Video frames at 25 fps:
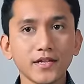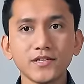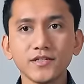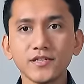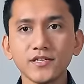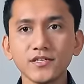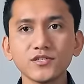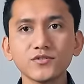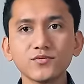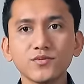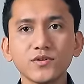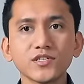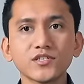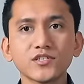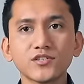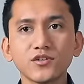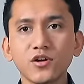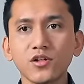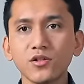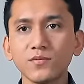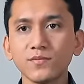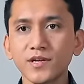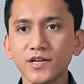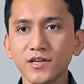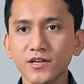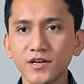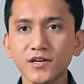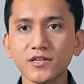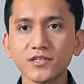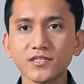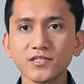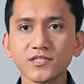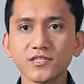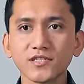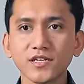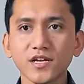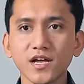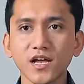And this was all
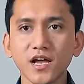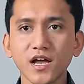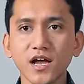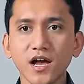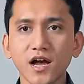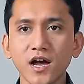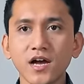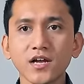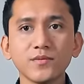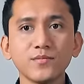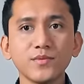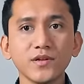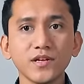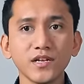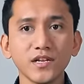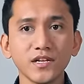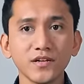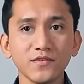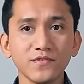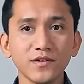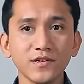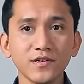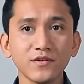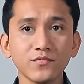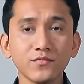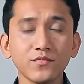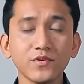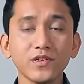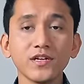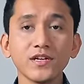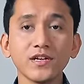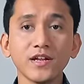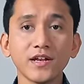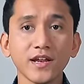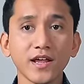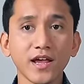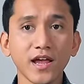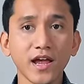because I'd been living
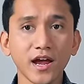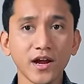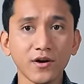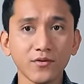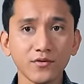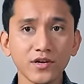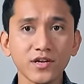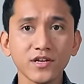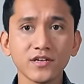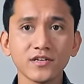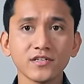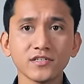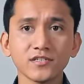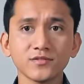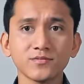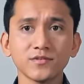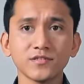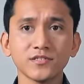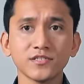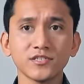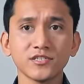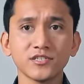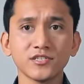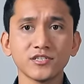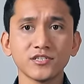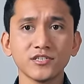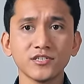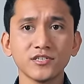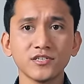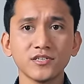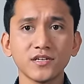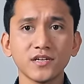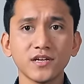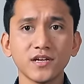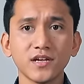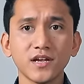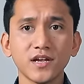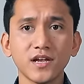within an arrogant
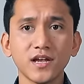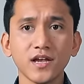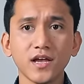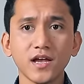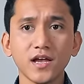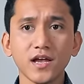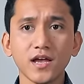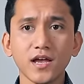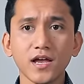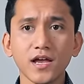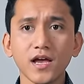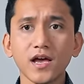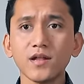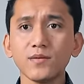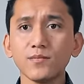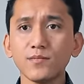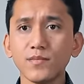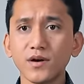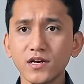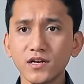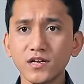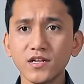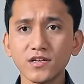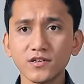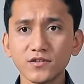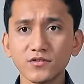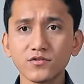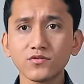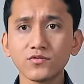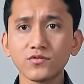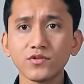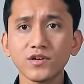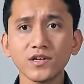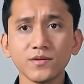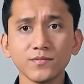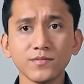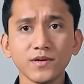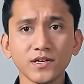disposition and muddling
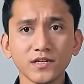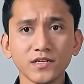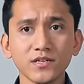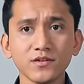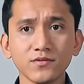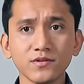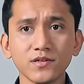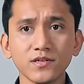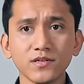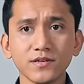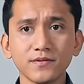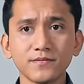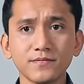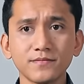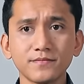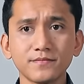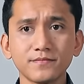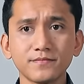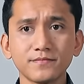through in my duty.